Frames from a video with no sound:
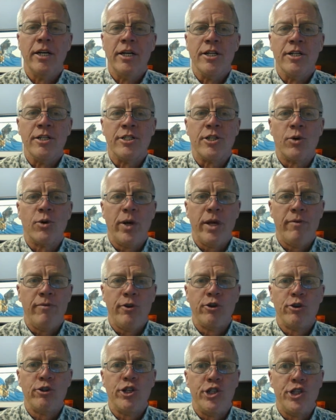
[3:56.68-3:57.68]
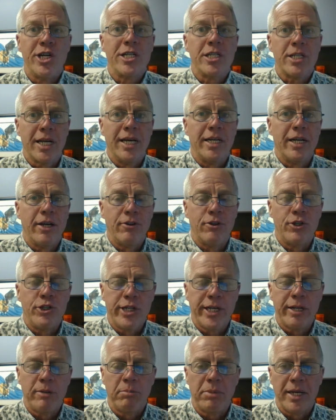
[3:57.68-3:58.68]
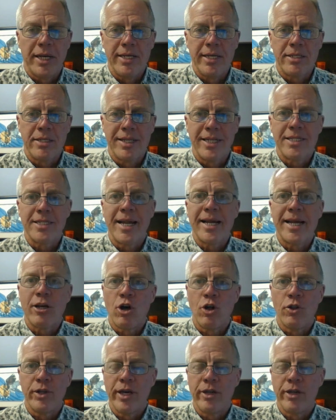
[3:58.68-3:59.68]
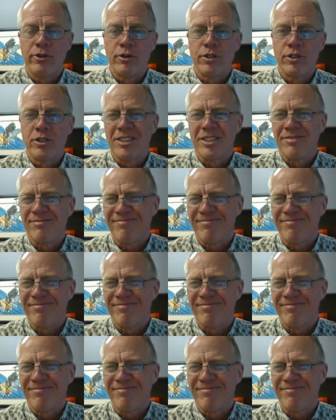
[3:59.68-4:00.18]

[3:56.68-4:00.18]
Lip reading: so if you're just another chicken place that's like all the others